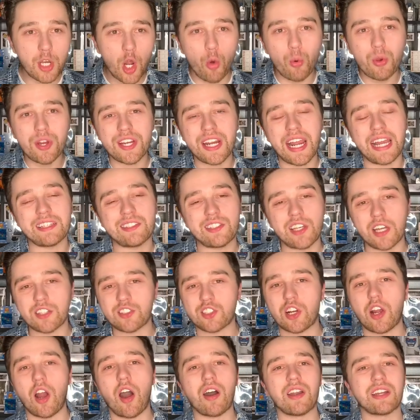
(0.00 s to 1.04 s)
know what your guys' thoughts
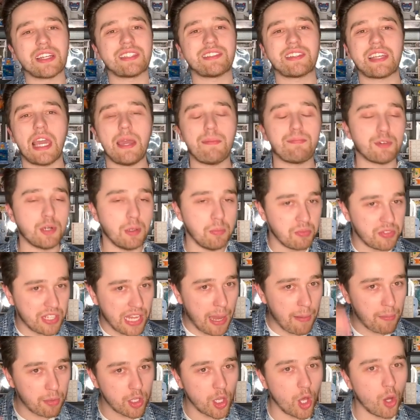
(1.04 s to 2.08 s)
are on Escape Room
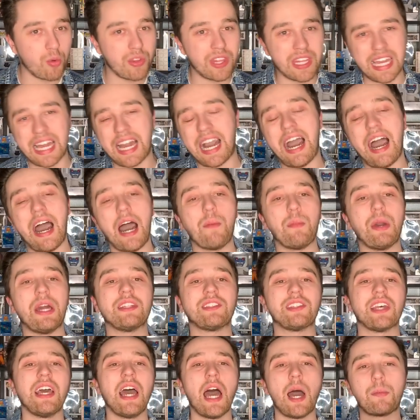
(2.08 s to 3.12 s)
down below in the
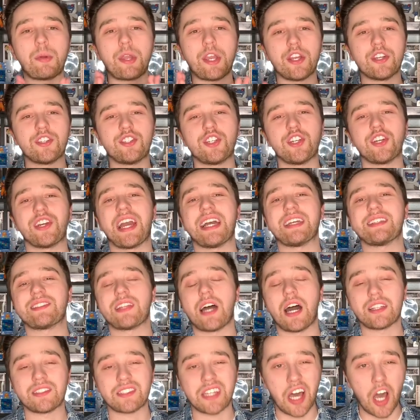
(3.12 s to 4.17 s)
comments. I'm curious to hear your guys'
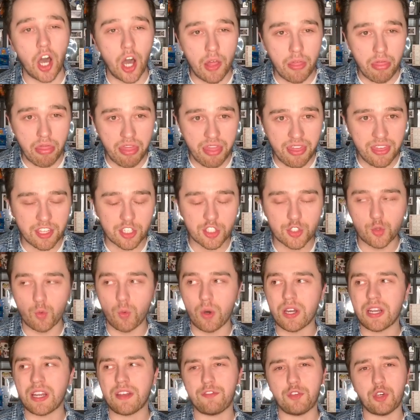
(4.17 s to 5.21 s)
thoughts on this
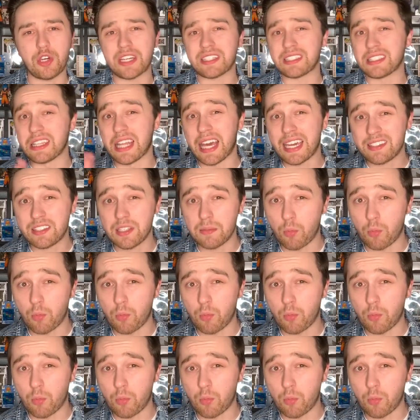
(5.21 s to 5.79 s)
one. If you guys liked